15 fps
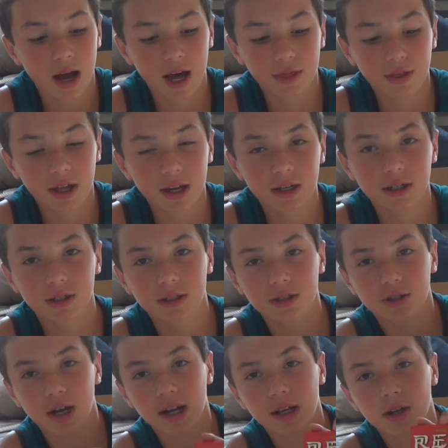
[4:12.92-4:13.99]
I thought I'd
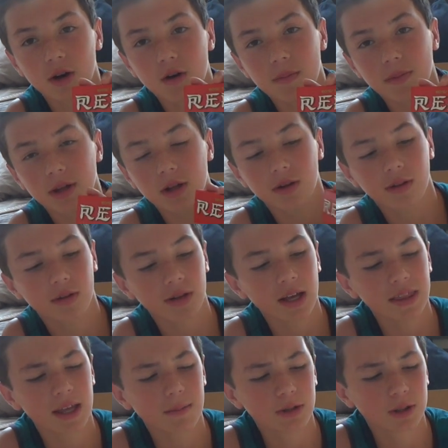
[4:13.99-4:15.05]
just try to go up a little. They're
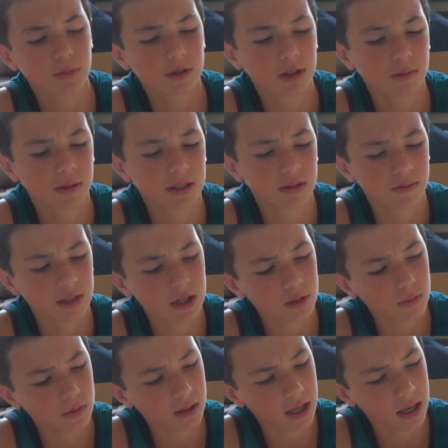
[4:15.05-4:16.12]
not that much more expensive.
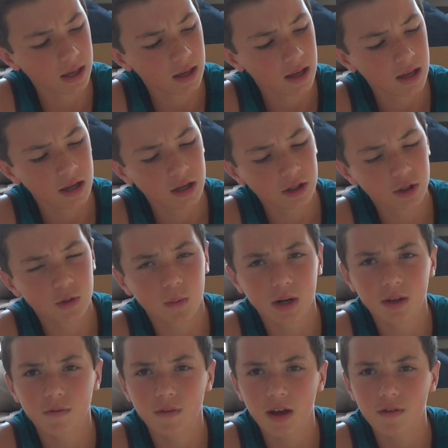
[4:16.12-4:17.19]
These were like
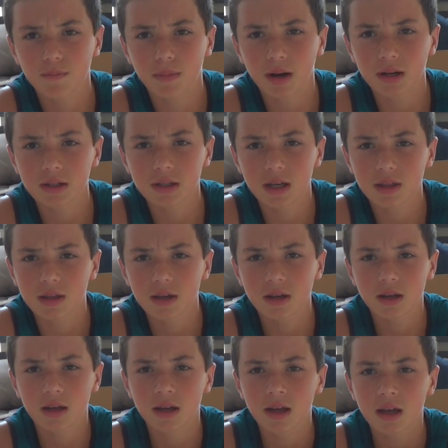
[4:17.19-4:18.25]
25 bucks, I think.